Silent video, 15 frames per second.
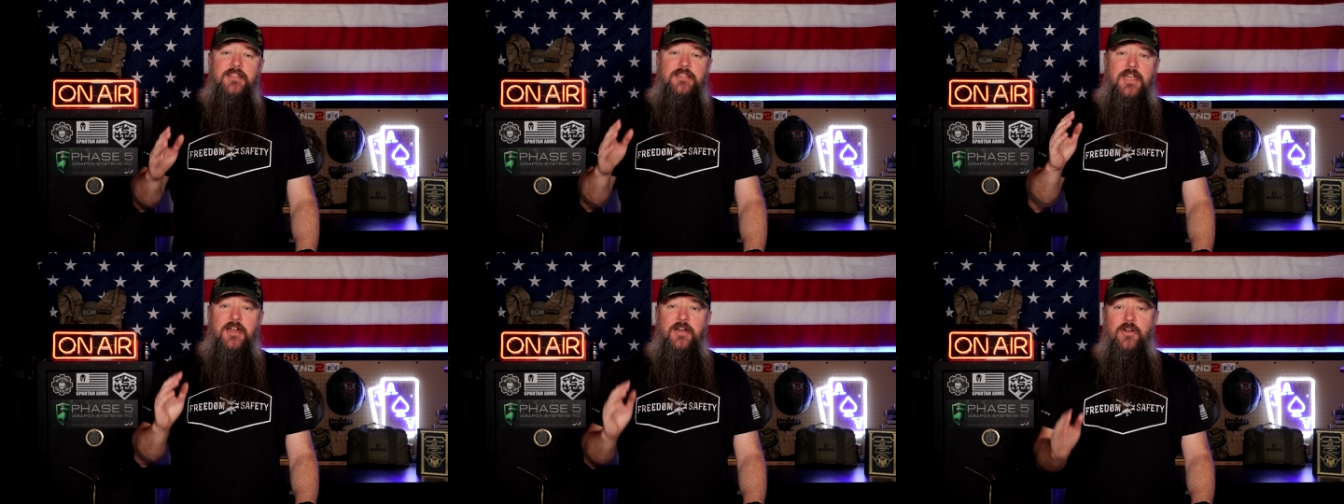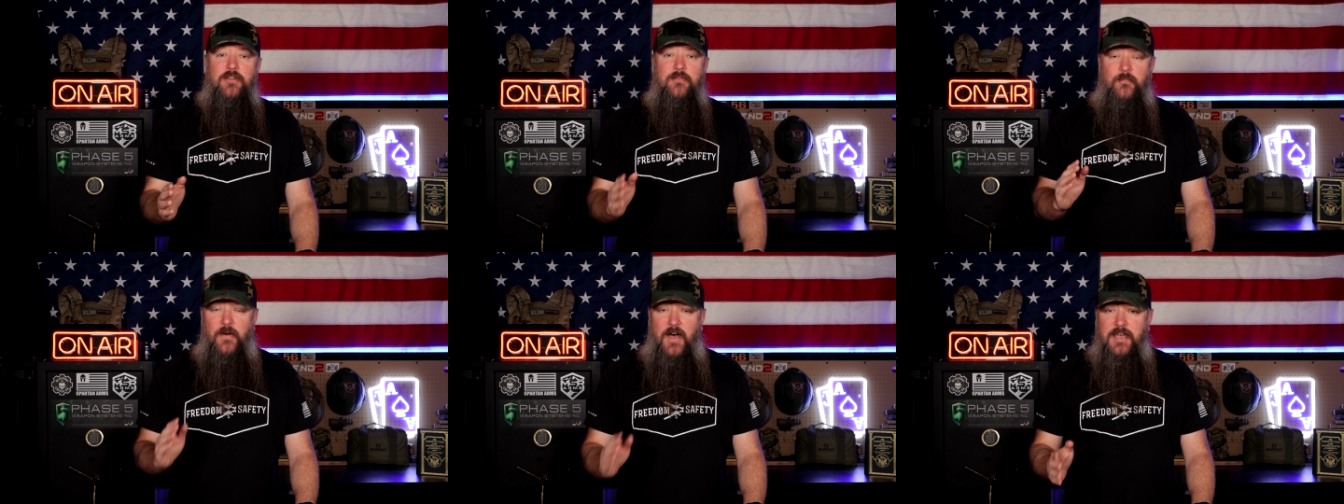They are
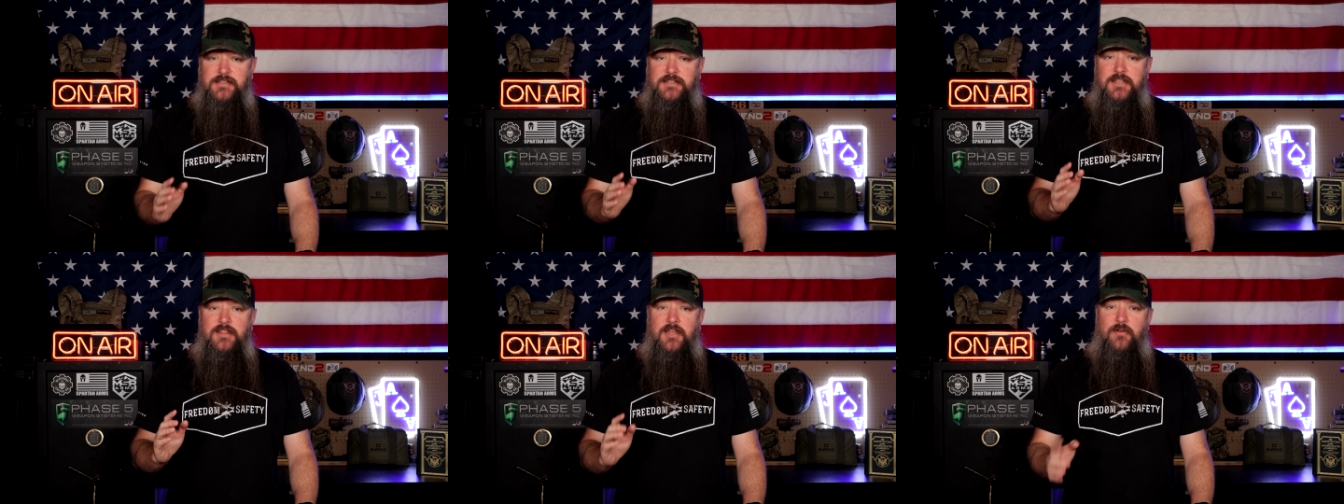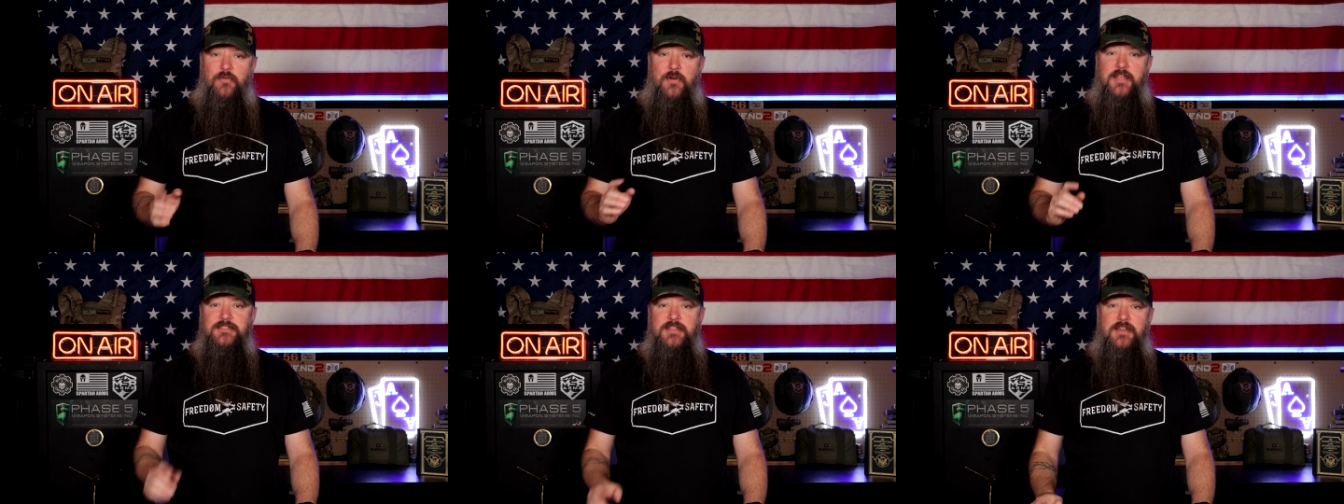advising their
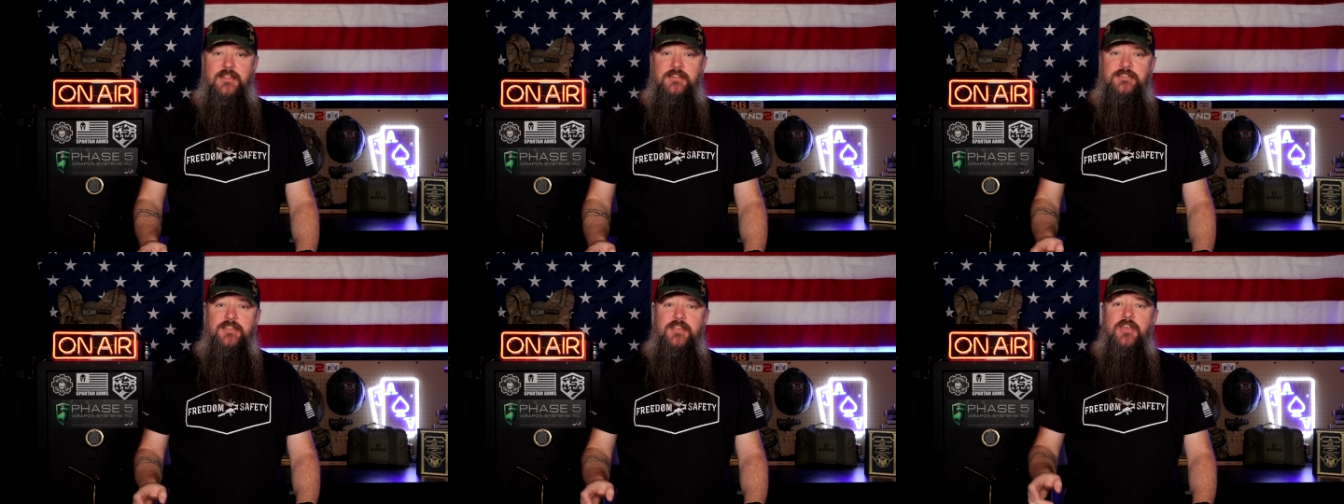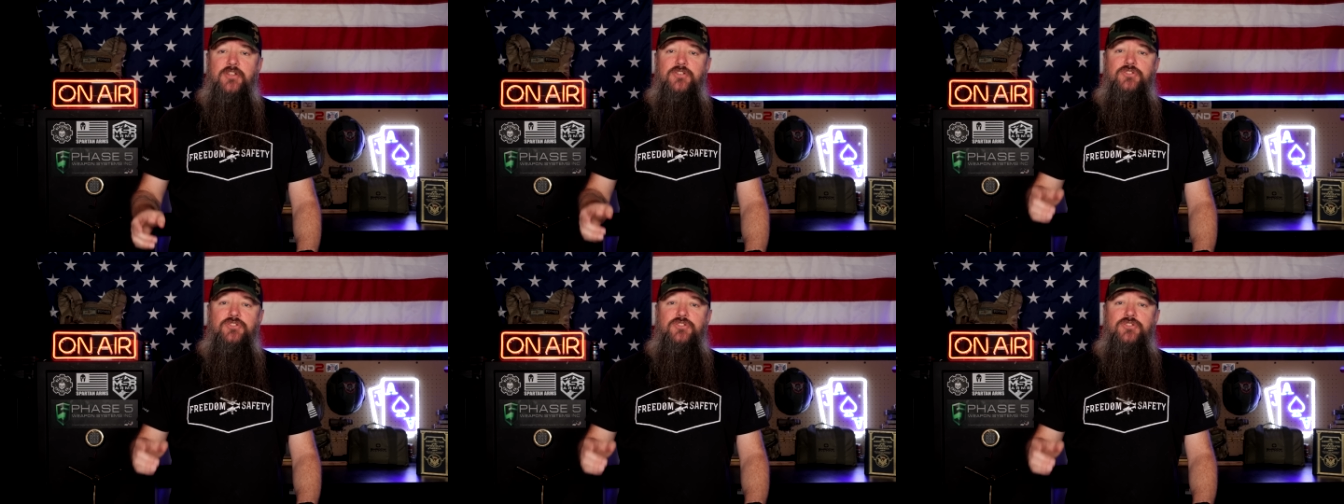residents